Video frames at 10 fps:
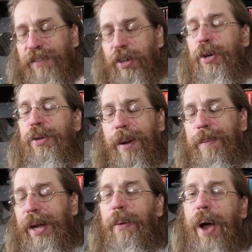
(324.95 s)
If you're using a
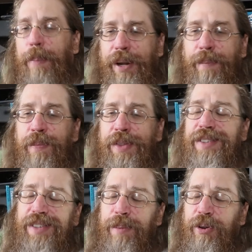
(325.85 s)
big weapon, this
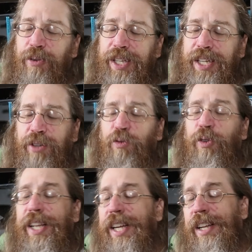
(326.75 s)
is going to be really,
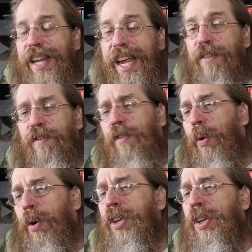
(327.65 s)
really it for